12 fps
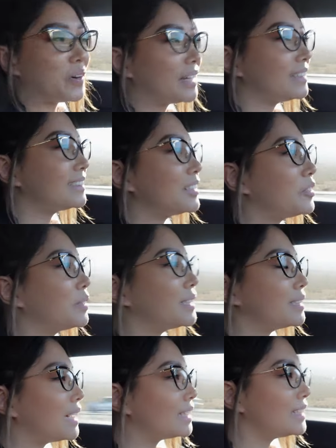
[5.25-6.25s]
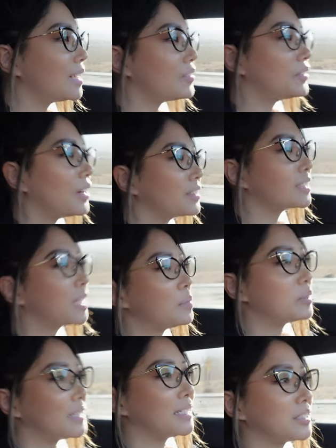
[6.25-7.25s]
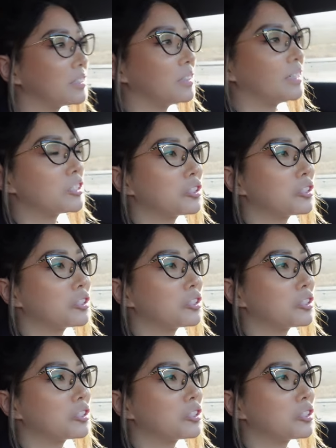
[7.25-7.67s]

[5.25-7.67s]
I don't know when, I think I vlogged a couple days ago. I